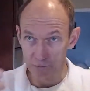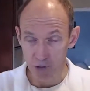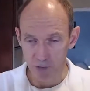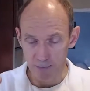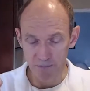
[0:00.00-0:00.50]
the
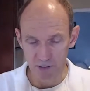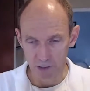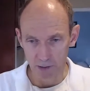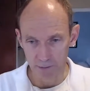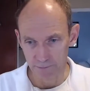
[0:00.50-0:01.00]
crumbs
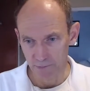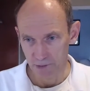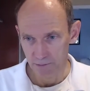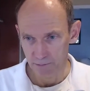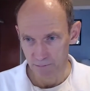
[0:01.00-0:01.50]
are
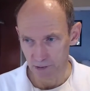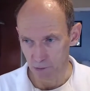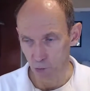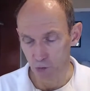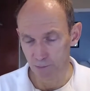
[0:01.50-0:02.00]

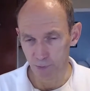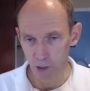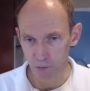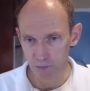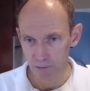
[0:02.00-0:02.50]
golden
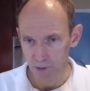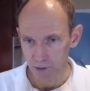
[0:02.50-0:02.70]
brown,